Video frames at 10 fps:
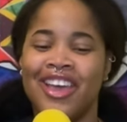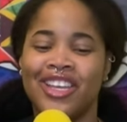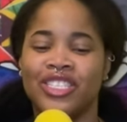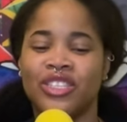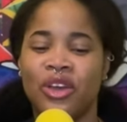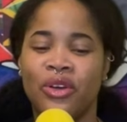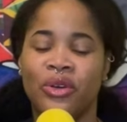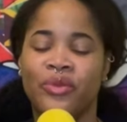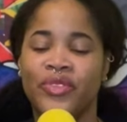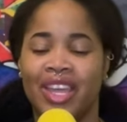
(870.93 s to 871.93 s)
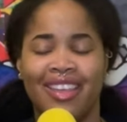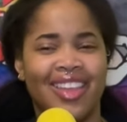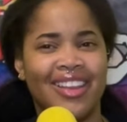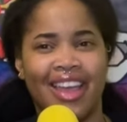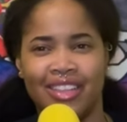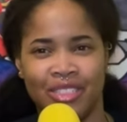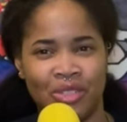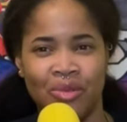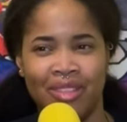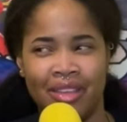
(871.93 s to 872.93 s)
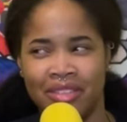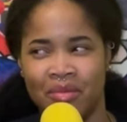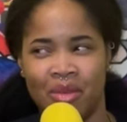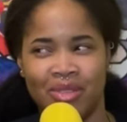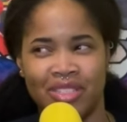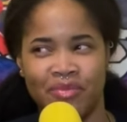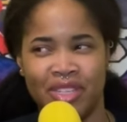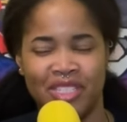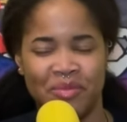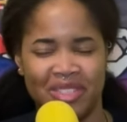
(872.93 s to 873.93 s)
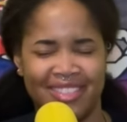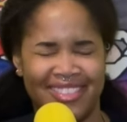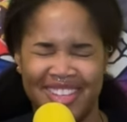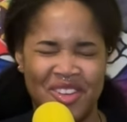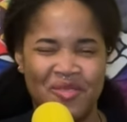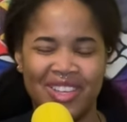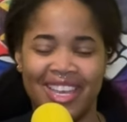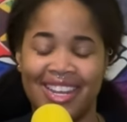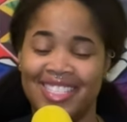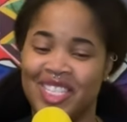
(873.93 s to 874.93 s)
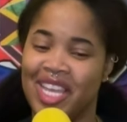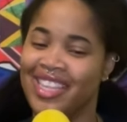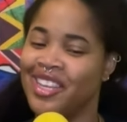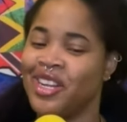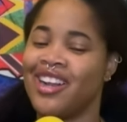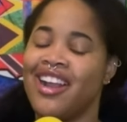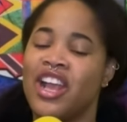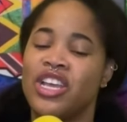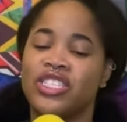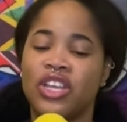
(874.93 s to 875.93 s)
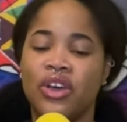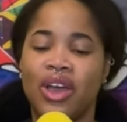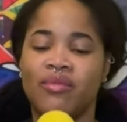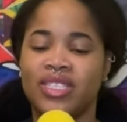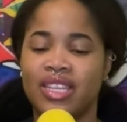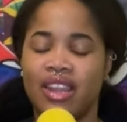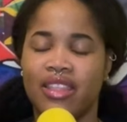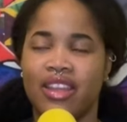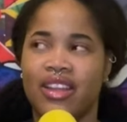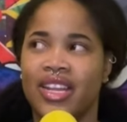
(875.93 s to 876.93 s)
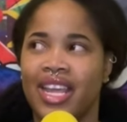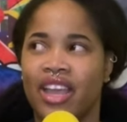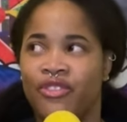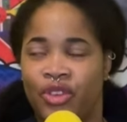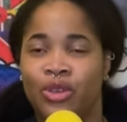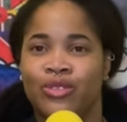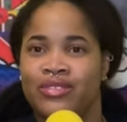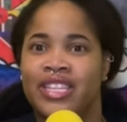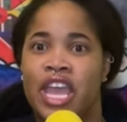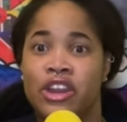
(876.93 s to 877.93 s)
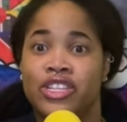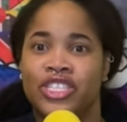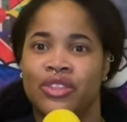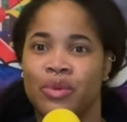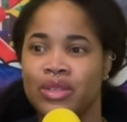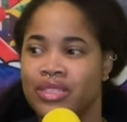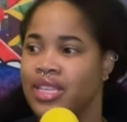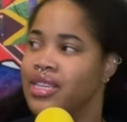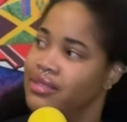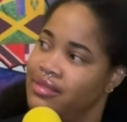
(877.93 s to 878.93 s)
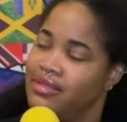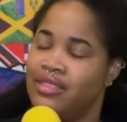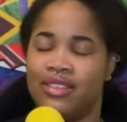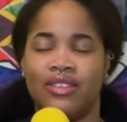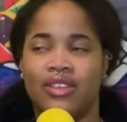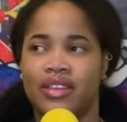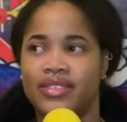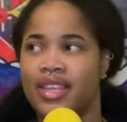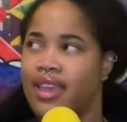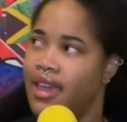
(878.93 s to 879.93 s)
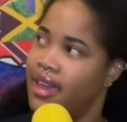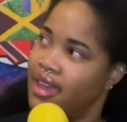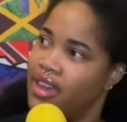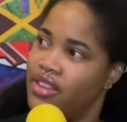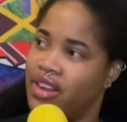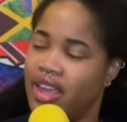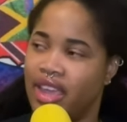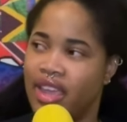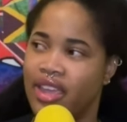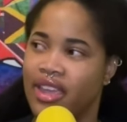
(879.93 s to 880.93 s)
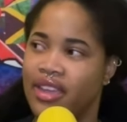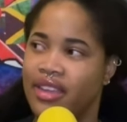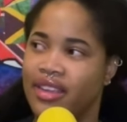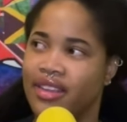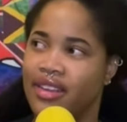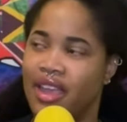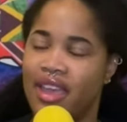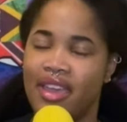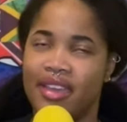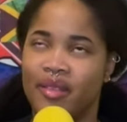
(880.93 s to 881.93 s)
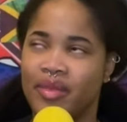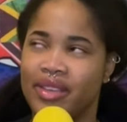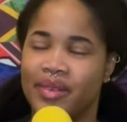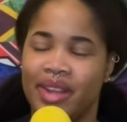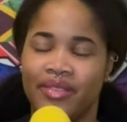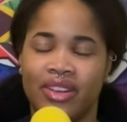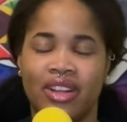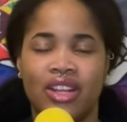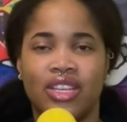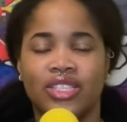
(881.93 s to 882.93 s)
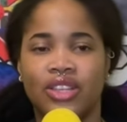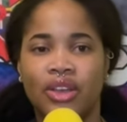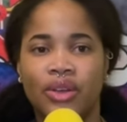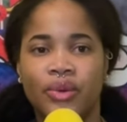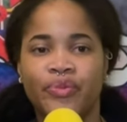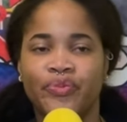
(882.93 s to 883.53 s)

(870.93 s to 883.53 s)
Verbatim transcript: so, and I think that has to do with like something with submission, but we'll get into that later. So I'm standing there and like I feel the energy of the person, like, you know, and I was like, hey, and they're like, hey, and I'm like, whatever. So